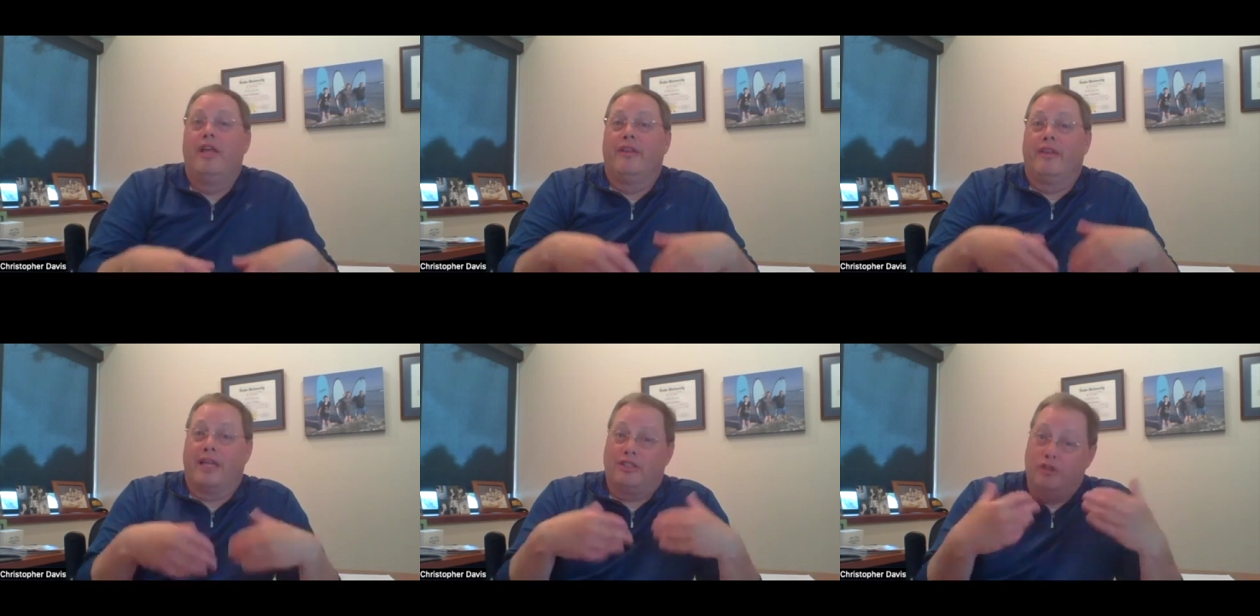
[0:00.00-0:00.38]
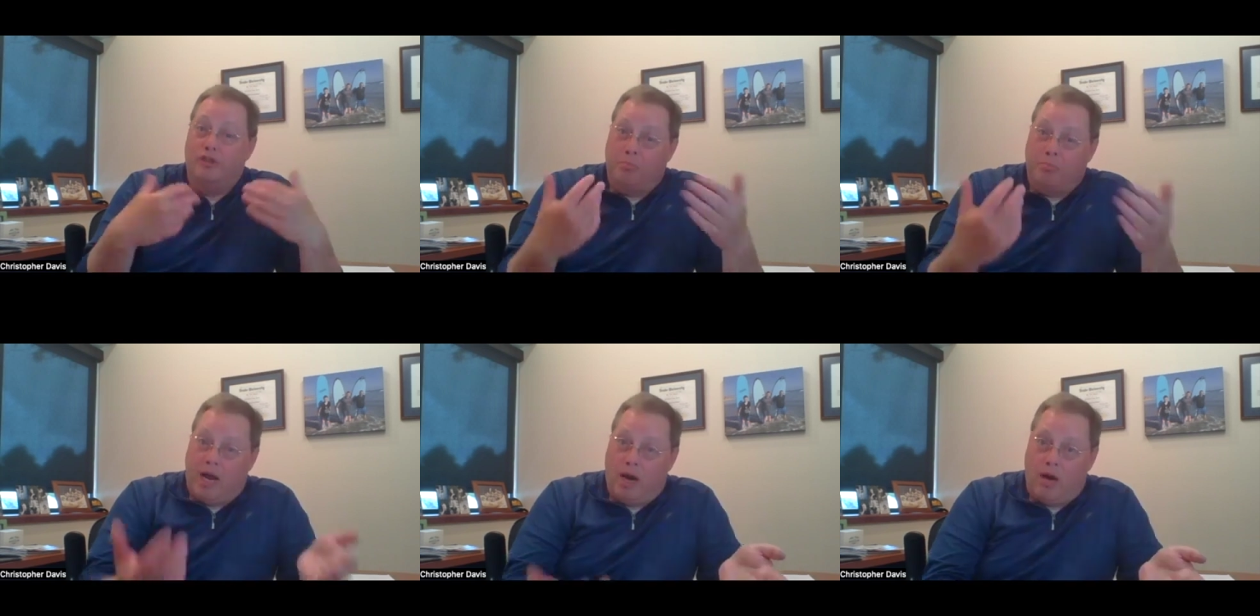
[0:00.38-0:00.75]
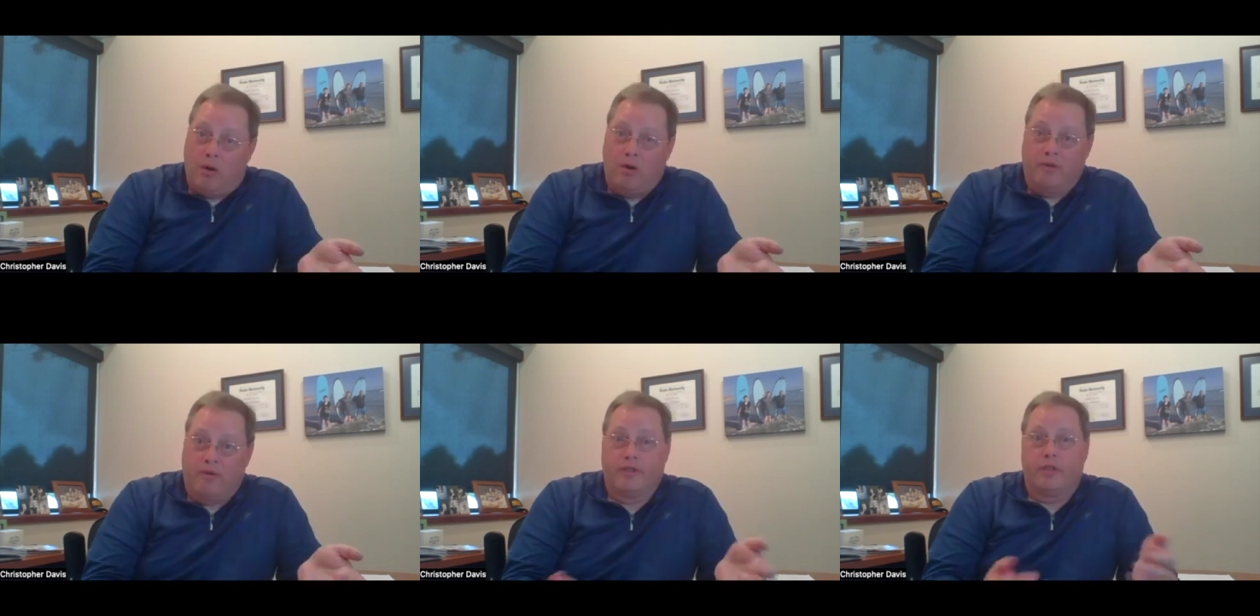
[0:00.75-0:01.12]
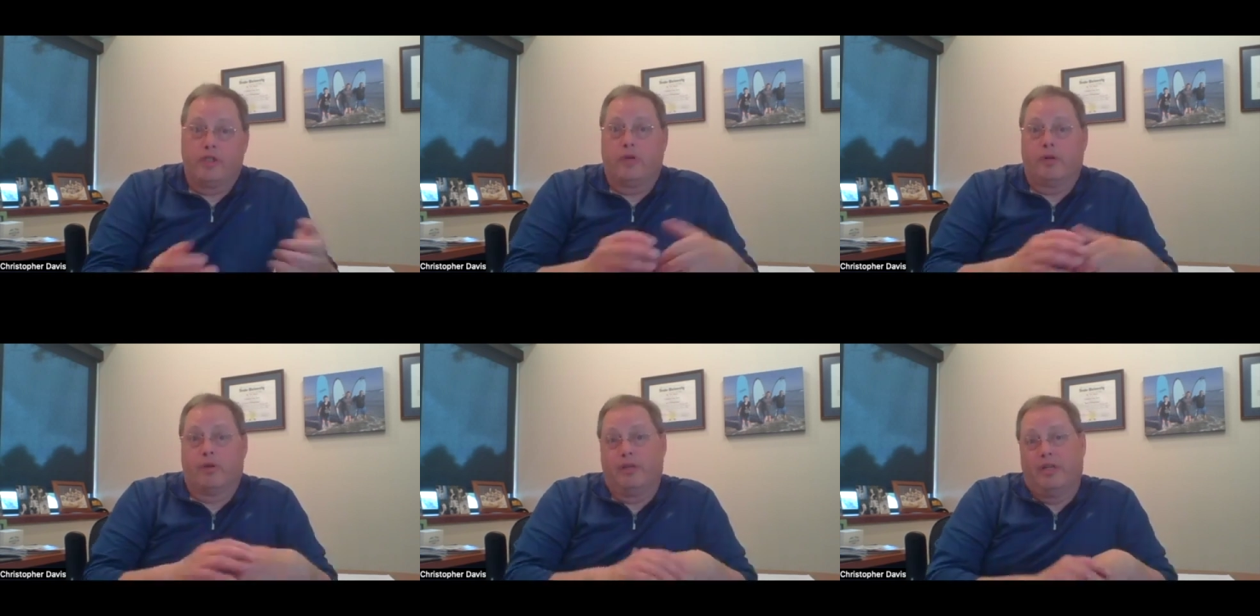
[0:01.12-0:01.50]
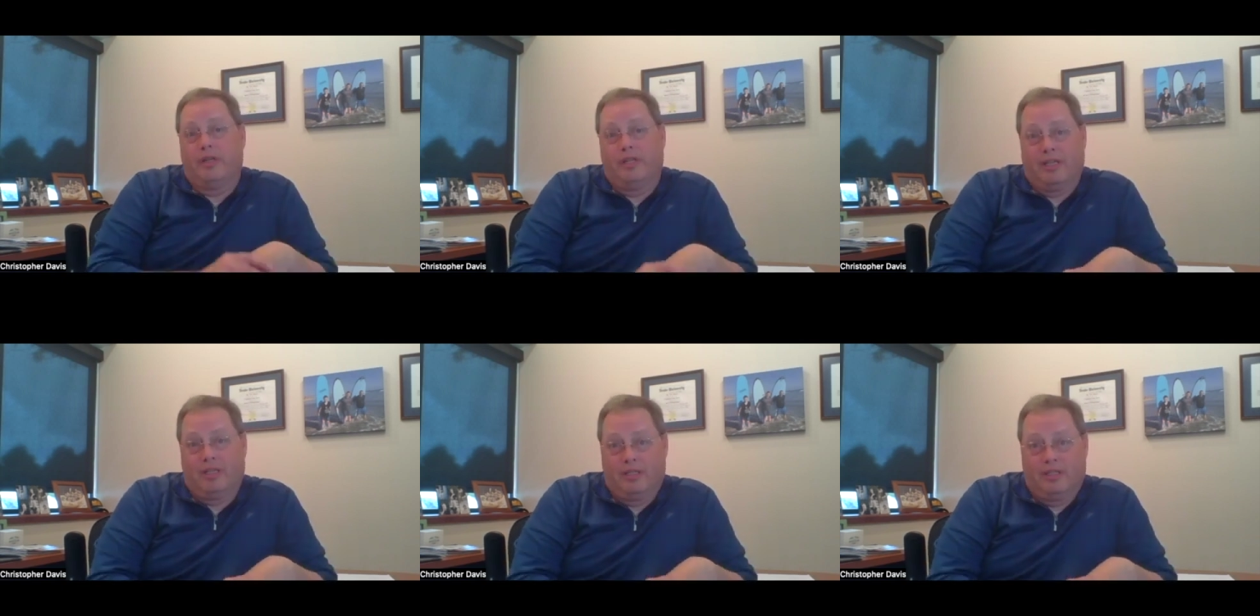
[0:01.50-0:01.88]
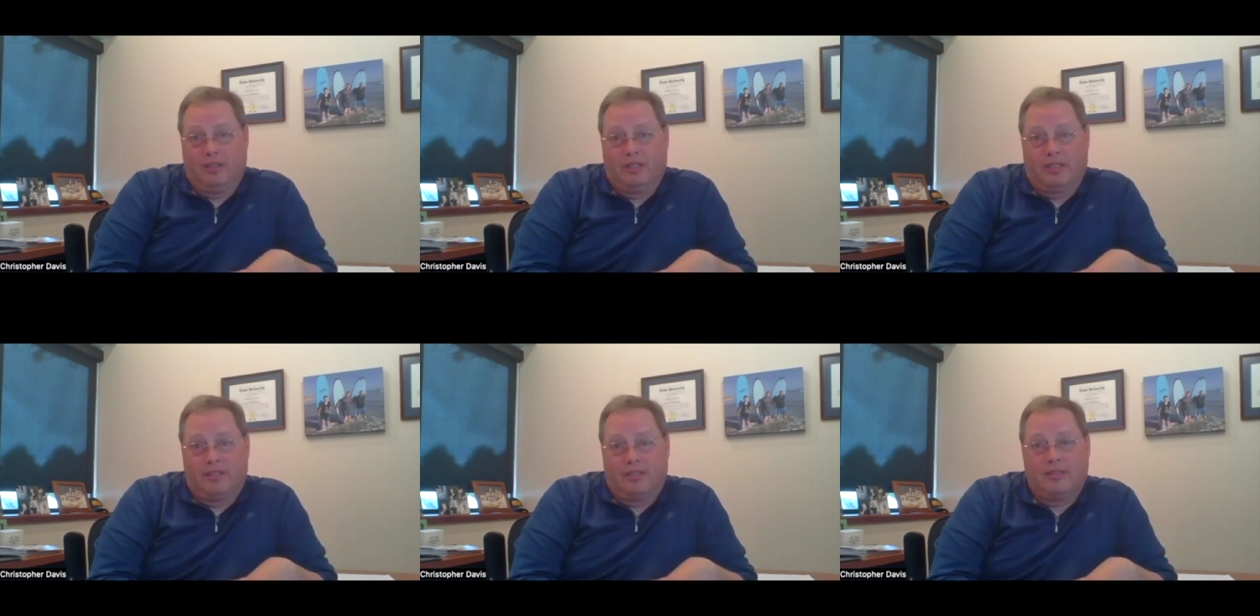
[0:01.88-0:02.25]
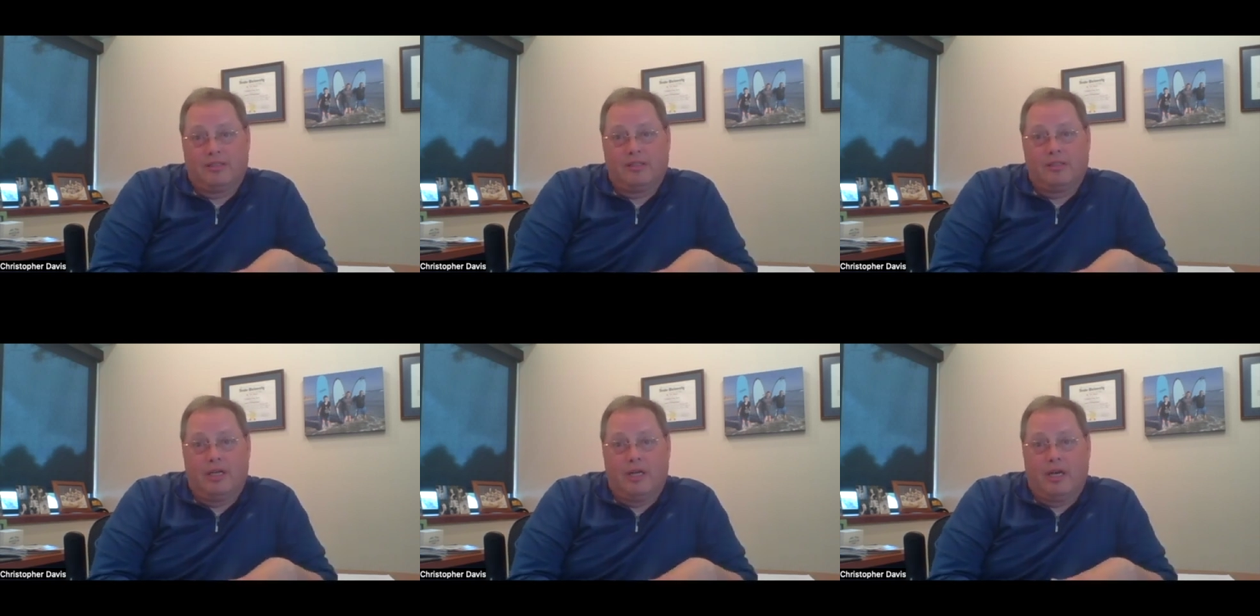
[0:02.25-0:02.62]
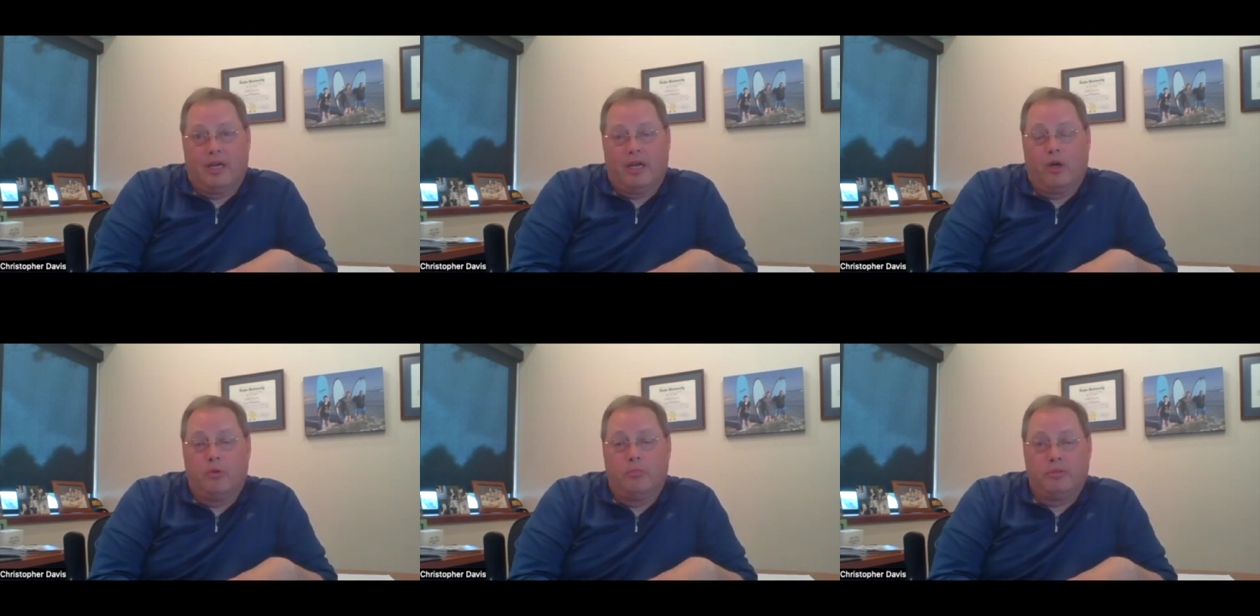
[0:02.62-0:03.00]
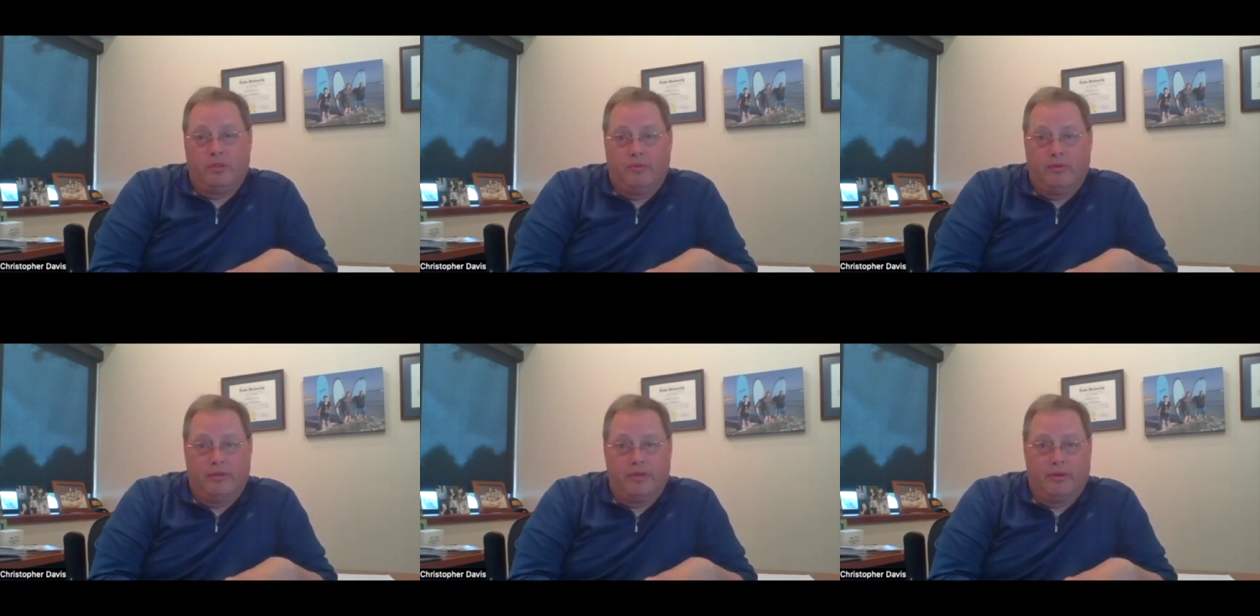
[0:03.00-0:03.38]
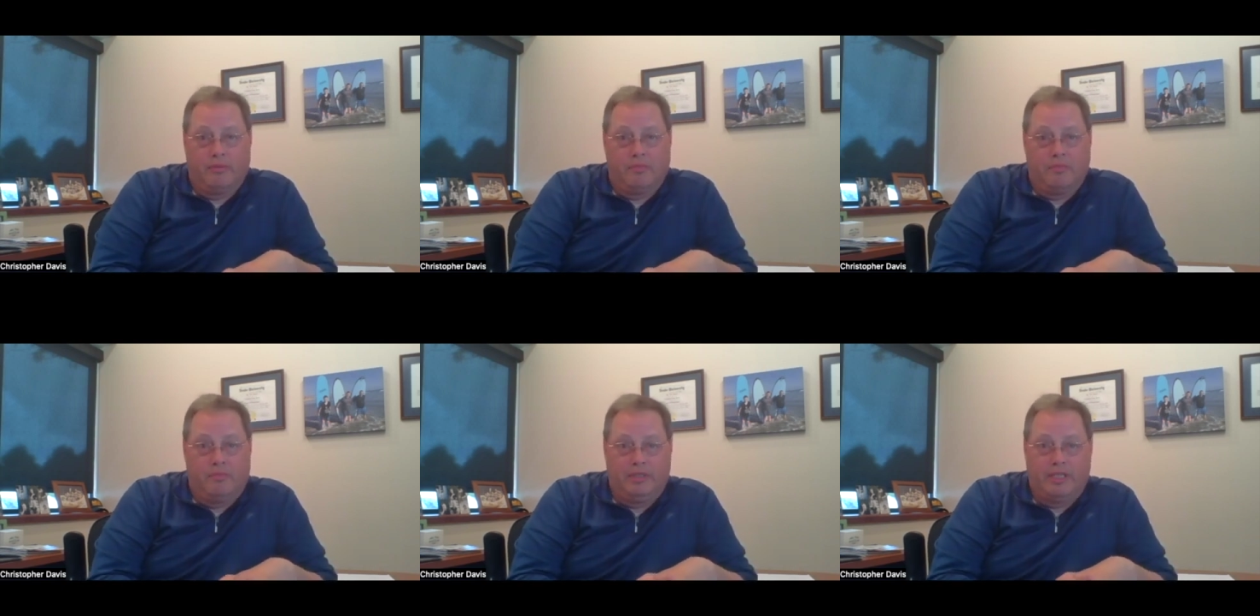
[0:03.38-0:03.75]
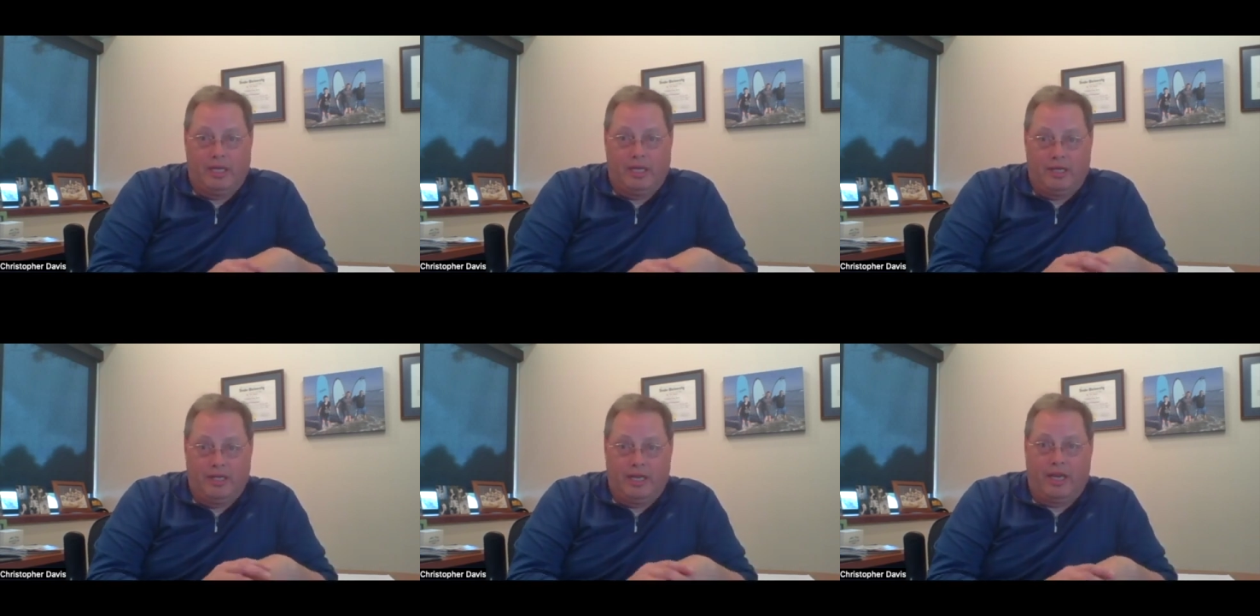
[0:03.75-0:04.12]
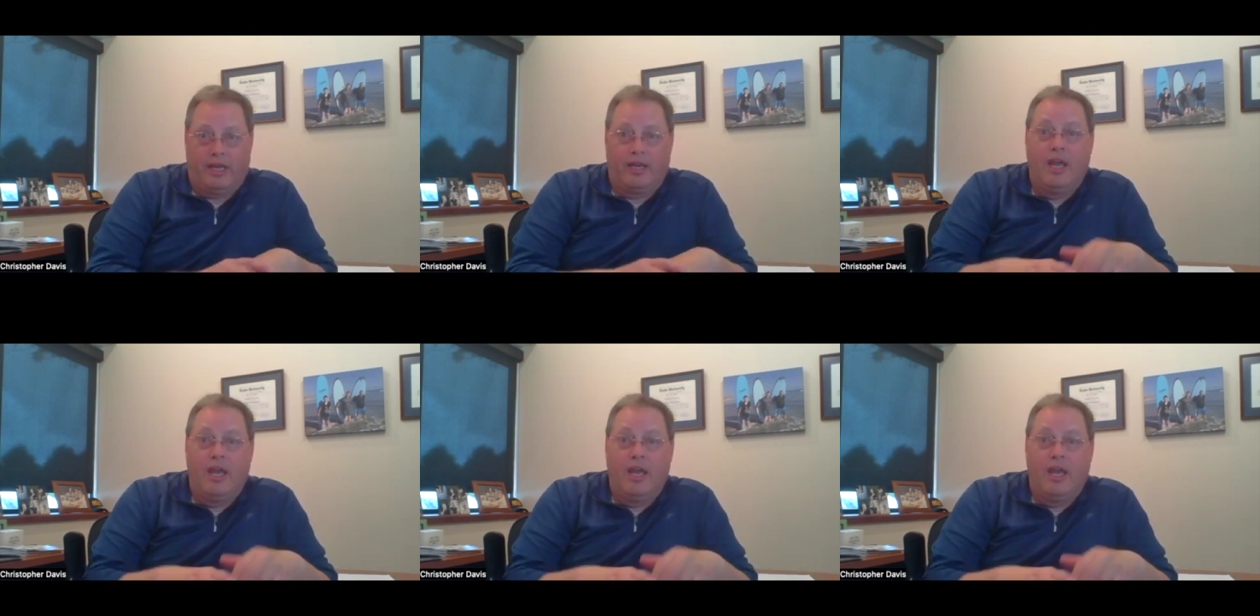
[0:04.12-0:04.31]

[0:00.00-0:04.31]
That's your power of attorney that does helps you with your day-to-day